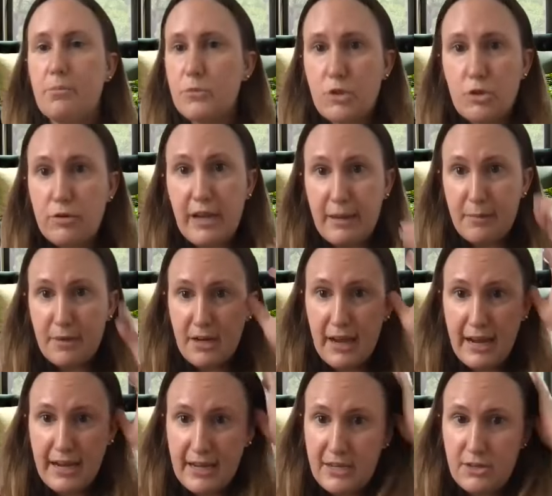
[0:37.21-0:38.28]
you name it,
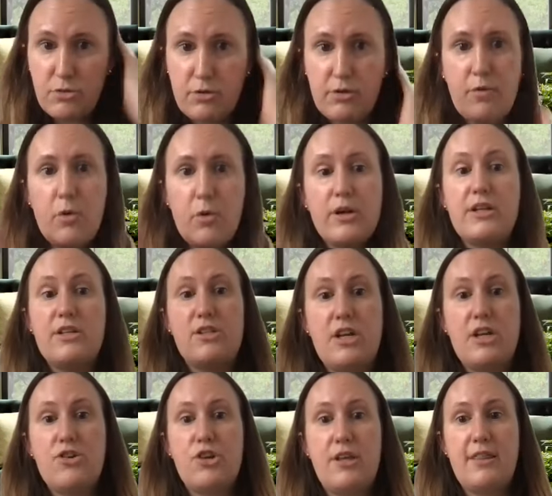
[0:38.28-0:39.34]
any sort of
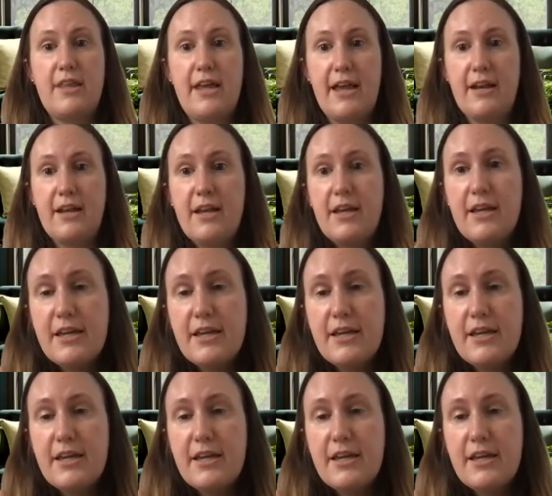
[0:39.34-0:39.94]
organization that